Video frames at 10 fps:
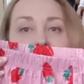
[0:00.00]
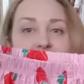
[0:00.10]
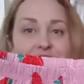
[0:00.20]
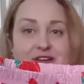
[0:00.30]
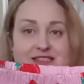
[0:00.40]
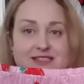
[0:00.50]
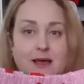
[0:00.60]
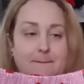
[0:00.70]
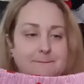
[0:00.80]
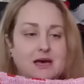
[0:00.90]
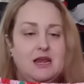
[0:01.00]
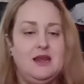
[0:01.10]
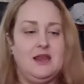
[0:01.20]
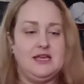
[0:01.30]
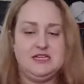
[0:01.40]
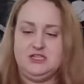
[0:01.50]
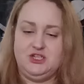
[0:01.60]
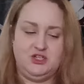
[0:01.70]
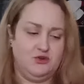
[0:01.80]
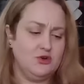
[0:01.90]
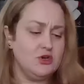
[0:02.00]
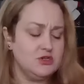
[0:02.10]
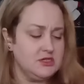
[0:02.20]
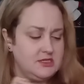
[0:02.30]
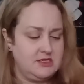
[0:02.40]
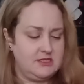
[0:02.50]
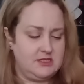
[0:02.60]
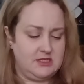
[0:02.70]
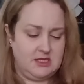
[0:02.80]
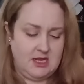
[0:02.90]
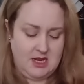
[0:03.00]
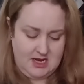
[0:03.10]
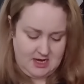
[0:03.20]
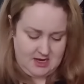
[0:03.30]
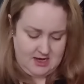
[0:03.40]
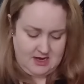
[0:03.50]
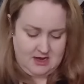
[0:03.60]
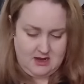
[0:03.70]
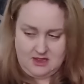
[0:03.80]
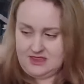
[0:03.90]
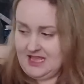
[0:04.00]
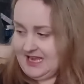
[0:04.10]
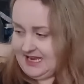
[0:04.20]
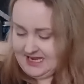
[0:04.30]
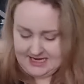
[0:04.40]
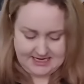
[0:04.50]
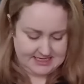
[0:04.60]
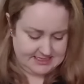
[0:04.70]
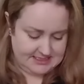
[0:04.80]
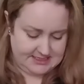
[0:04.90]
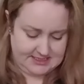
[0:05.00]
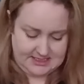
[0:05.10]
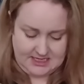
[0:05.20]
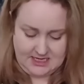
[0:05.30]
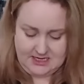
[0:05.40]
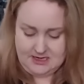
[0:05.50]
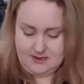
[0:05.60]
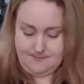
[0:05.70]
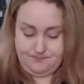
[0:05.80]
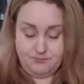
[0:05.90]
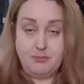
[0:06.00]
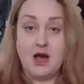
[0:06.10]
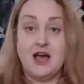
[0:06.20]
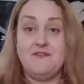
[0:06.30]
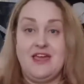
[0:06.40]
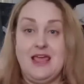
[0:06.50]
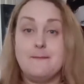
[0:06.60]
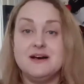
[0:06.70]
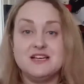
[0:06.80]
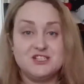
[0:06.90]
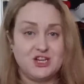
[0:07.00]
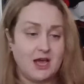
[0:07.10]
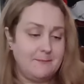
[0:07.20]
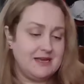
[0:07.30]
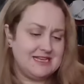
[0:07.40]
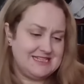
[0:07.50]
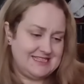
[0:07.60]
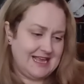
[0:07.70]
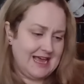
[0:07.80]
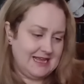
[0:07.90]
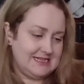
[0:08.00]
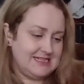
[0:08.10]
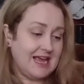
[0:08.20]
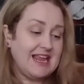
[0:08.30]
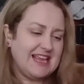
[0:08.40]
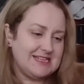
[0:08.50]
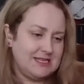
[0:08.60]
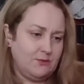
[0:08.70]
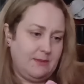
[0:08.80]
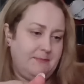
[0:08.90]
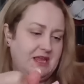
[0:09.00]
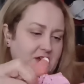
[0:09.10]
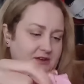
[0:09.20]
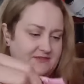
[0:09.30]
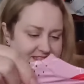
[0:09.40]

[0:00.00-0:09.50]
of some light shorts that is part of a pajama set. I guess it would be good for